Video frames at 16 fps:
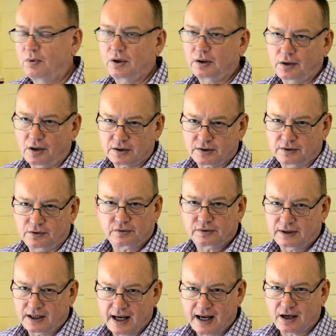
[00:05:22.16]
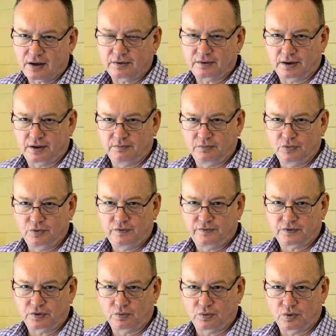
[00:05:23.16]
Well, I'd like to look now and
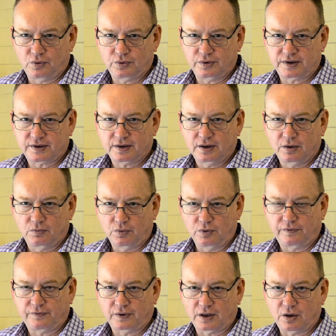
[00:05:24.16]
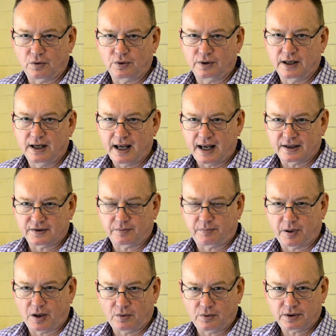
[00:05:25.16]
move towards Wilfred Owen as a
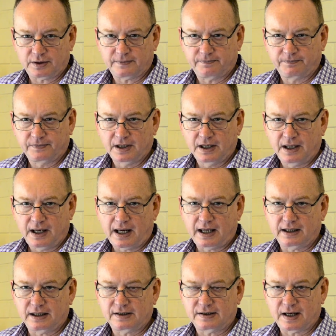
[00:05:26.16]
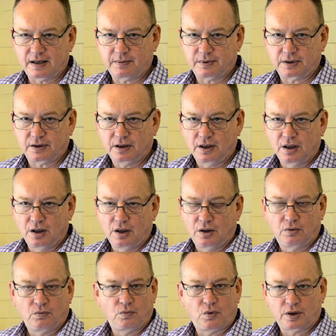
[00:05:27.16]
poet and examine
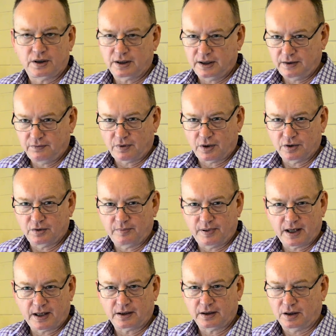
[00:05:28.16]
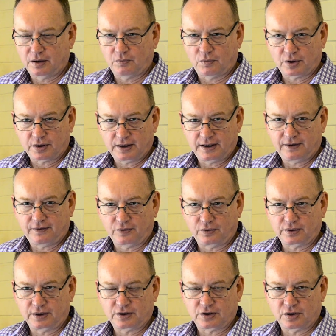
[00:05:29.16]
what he wrote about and what he
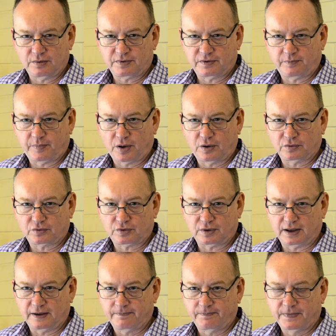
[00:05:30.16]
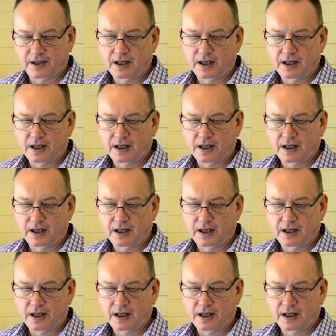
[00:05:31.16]
thought in terms of poetry.